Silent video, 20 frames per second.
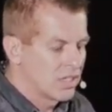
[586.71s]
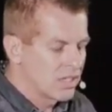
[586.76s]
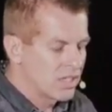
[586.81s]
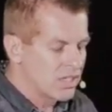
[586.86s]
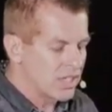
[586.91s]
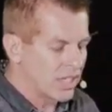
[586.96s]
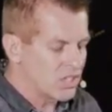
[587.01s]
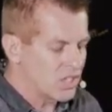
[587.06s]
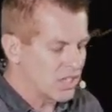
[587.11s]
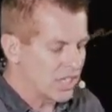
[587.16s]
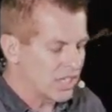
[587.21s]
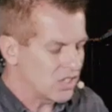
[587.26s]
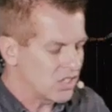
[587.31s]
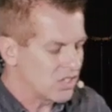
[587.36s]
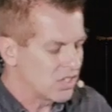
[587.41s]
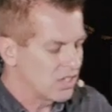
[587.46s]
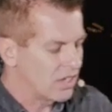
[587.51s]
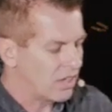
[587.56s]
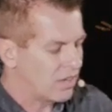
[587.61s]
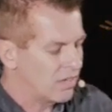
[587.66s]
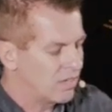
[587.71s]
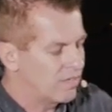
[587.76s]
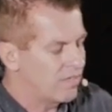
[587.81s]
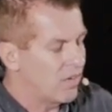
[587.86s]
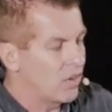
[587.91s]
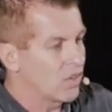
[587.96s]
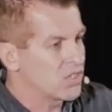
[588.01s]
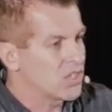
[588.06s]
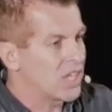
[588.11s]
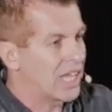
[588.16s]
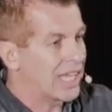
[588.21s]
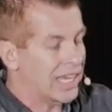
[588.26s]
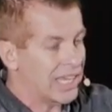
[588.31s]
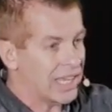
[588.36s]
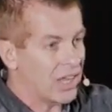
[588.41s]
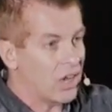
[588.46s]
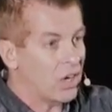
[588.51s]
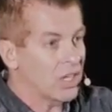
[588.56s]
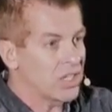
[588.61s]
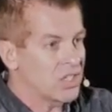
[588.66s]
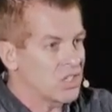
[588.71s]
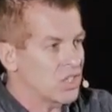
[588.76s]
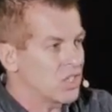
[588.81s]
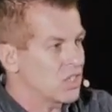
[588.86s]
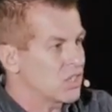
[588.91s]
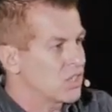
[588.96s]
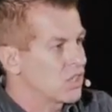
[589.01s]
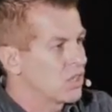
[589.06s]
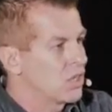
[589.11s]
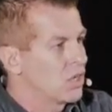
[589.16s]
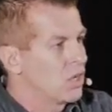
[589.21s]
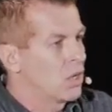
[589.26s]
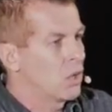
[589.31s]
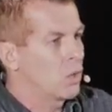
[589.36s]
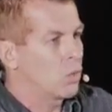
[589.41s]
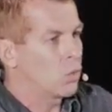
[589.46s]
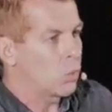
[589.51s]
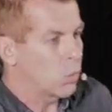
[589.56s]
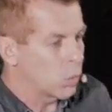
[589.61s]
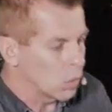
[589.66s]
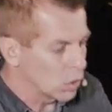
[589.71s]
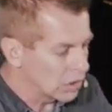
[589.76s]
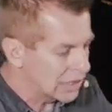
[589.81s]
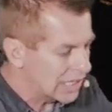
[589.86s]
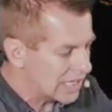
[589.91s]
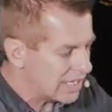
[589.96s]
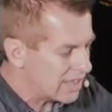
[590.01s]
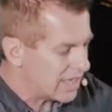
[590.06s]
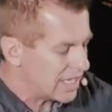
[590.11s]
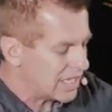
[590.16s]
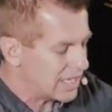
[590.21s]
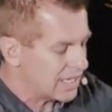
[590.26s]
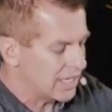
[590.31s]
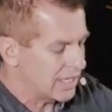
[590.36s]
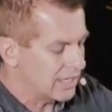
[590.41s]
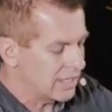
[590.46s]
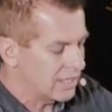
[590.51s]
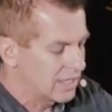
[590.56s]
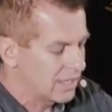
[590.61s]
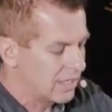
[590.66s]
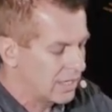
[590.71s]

such as false ideologies worldly thinking.